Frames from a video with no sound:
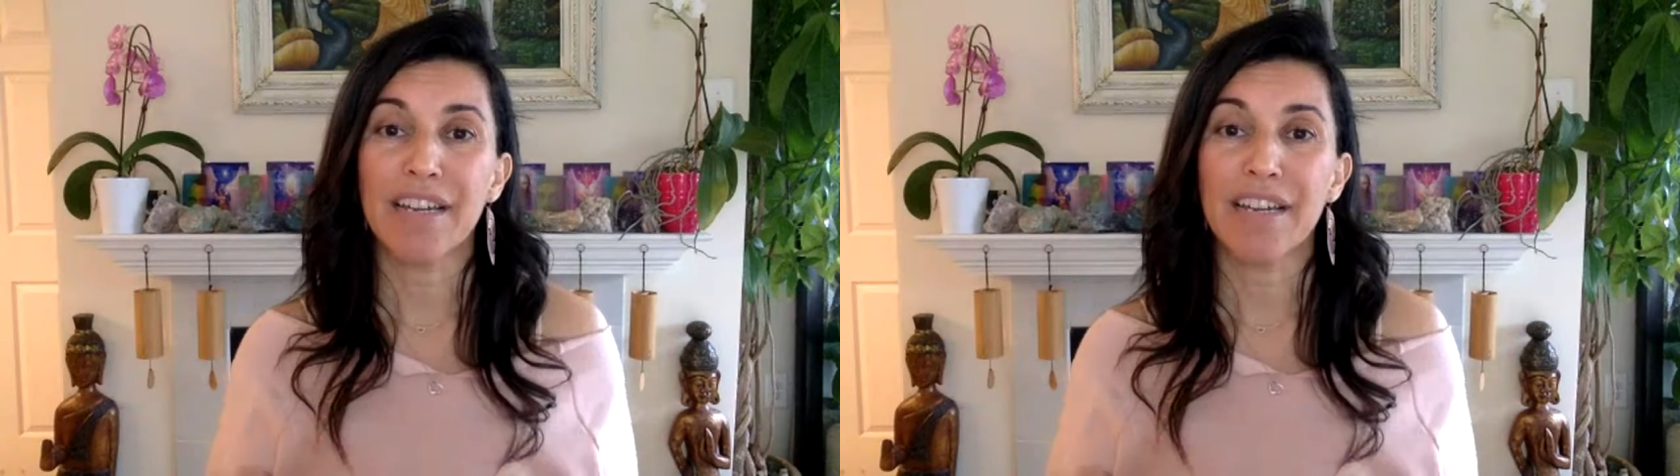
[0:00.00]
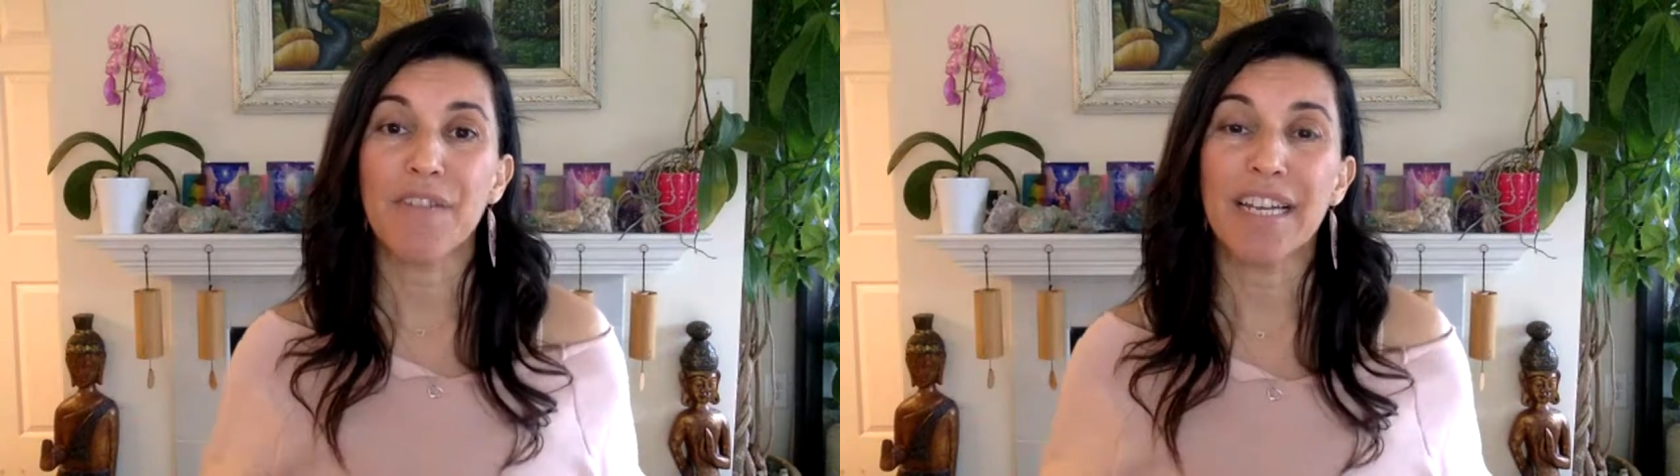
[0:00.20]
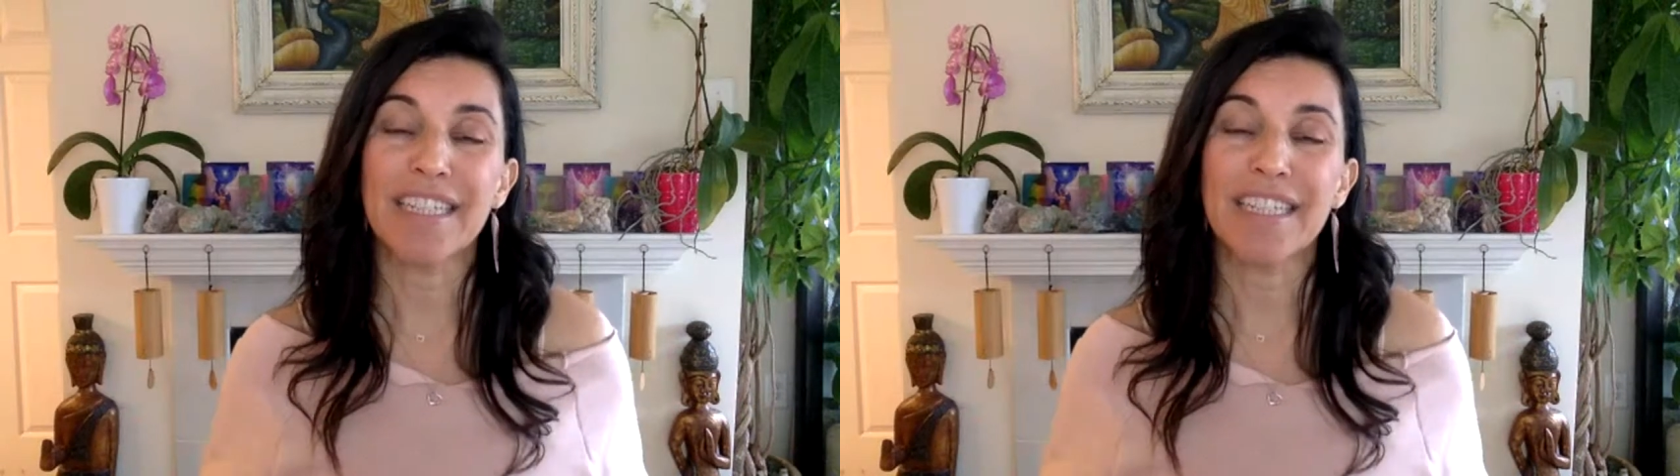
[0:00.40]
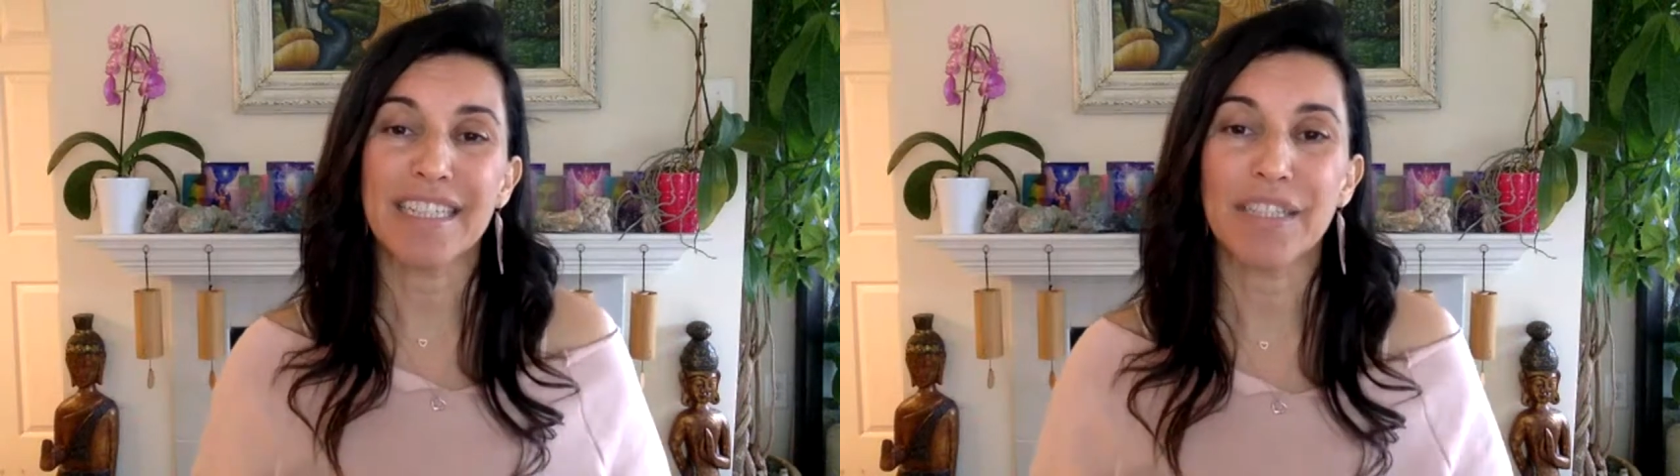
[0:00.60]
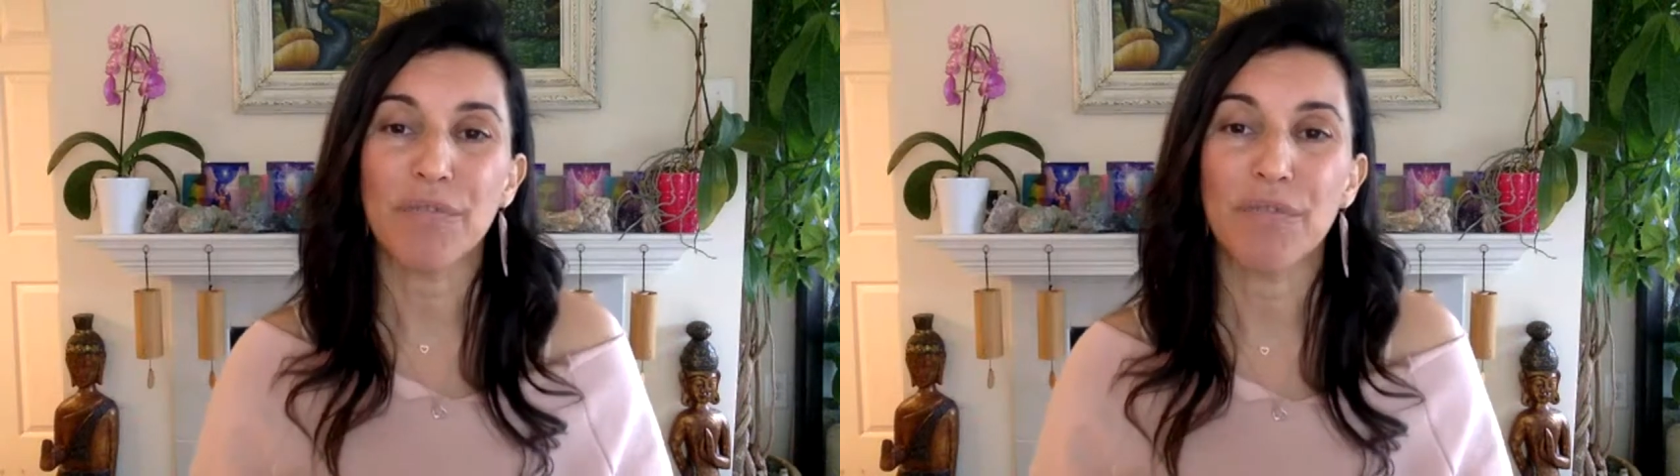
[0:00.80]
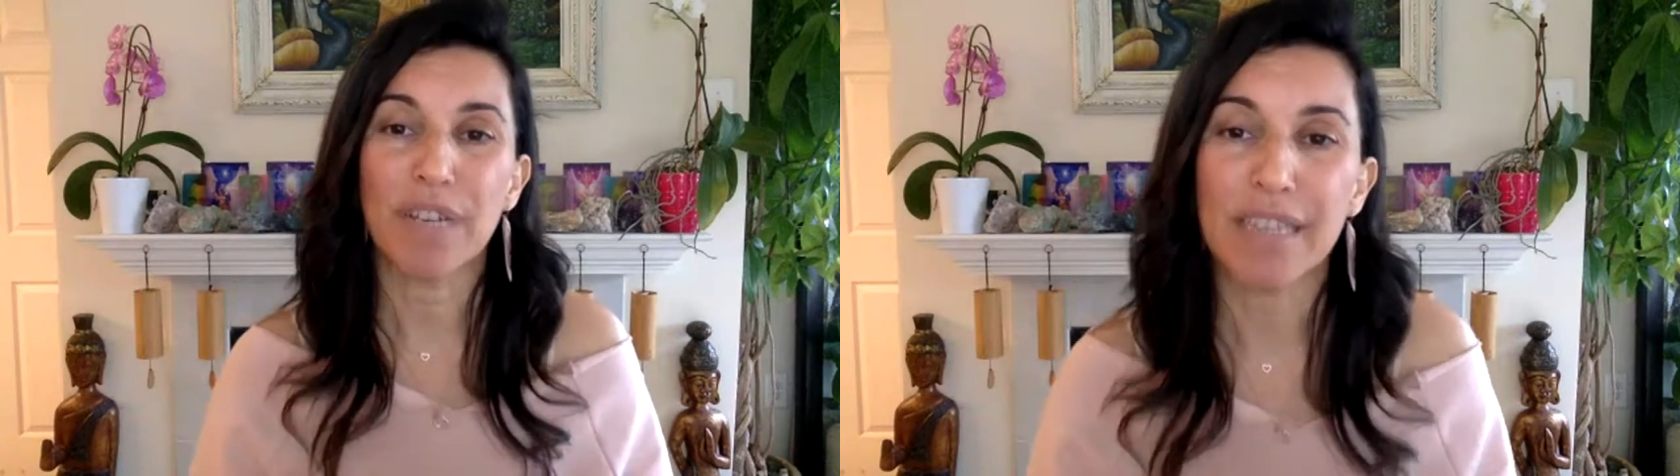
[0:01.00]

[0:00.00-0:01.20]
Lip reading: If anything, the one